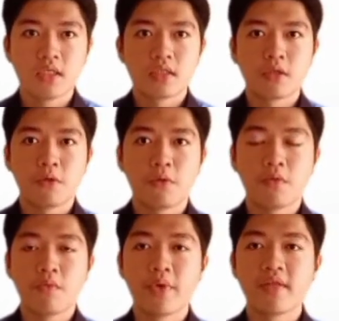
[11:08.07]
So
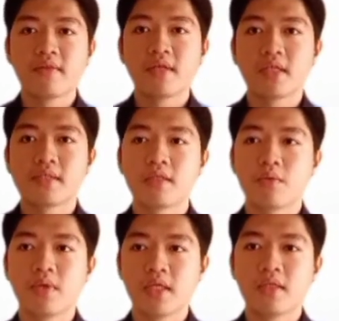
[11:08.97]
when there is no
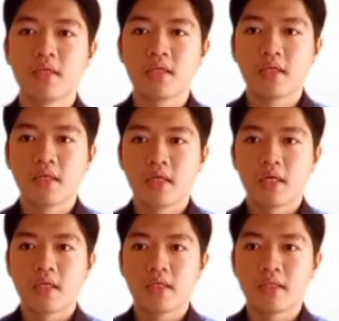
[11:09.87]
leader,
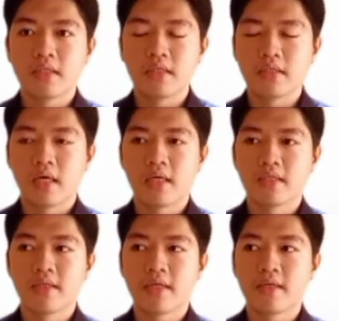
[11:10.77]

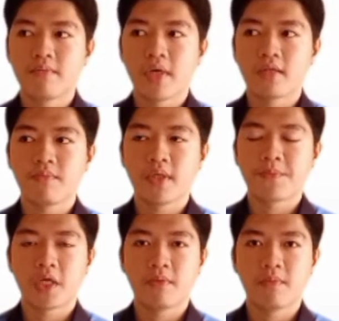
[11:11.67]
there might be
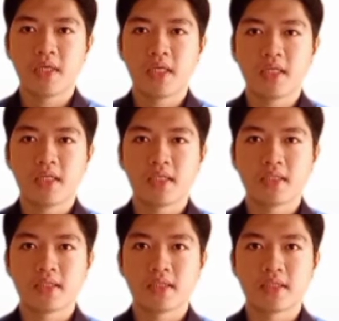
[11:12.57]
probably